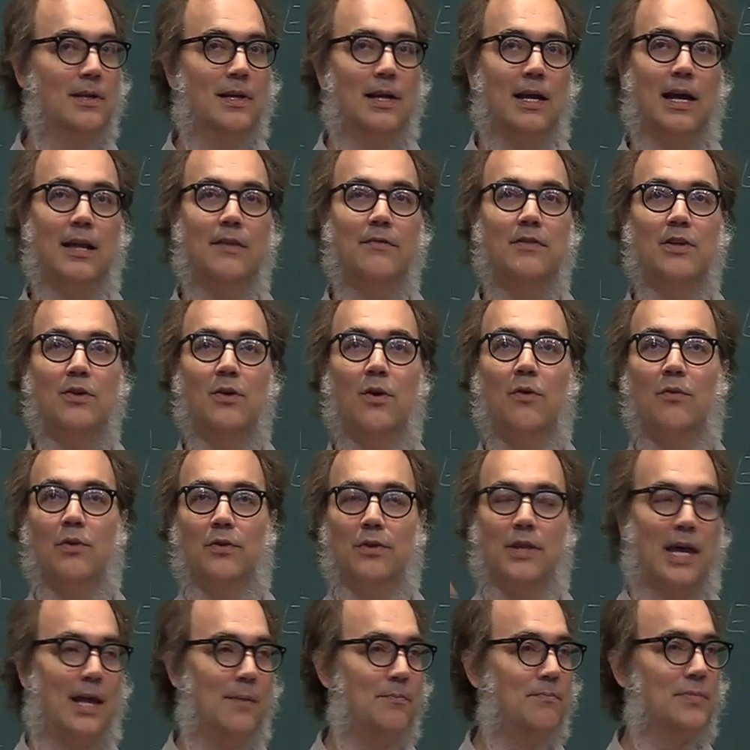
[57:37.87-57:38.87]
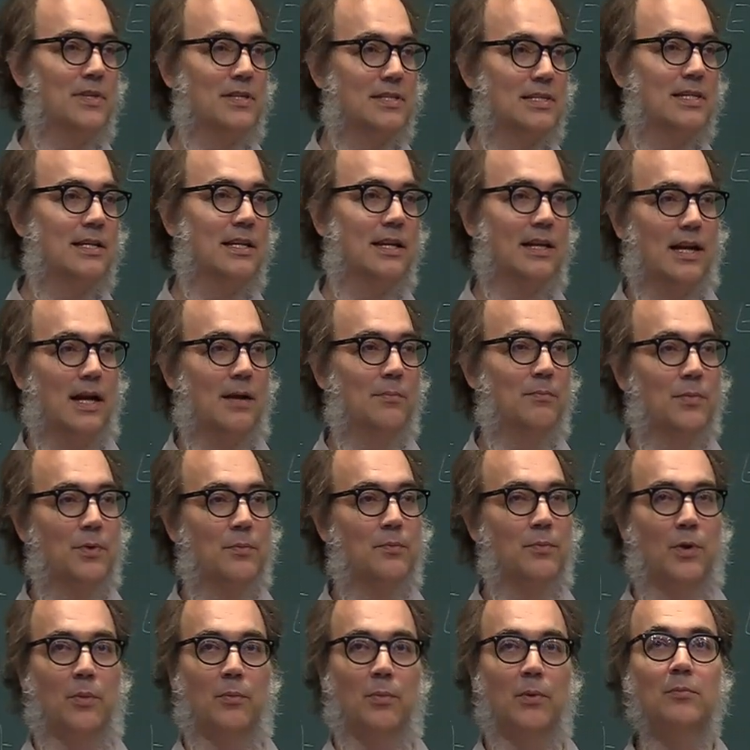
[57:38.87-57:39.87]
and we know what happens in the Kepler
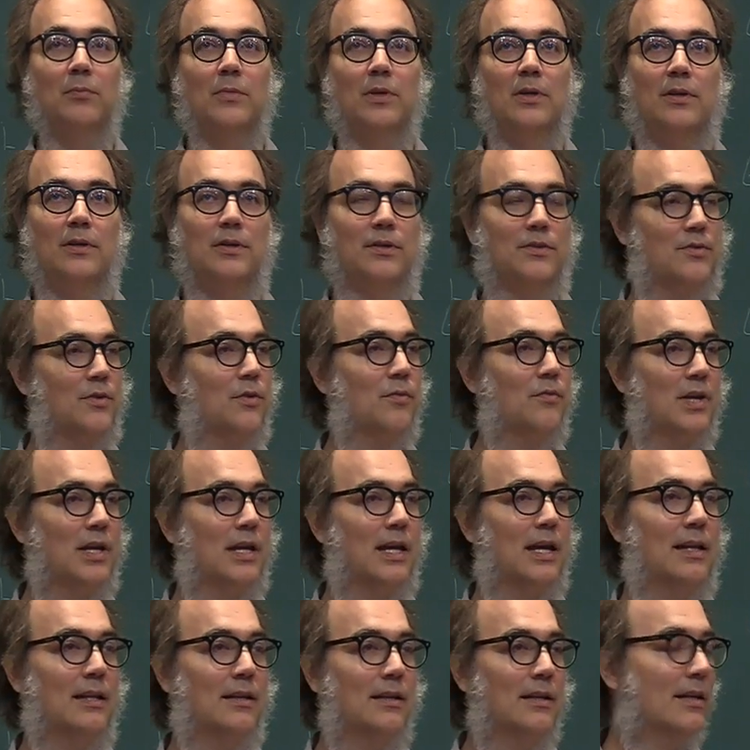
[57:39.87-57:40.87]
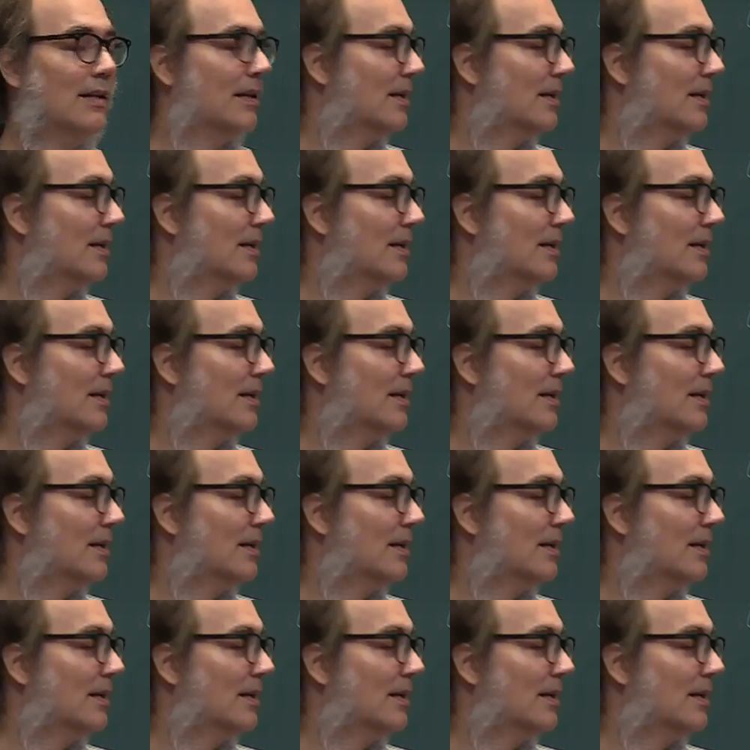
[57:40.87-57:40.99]
problem. So we can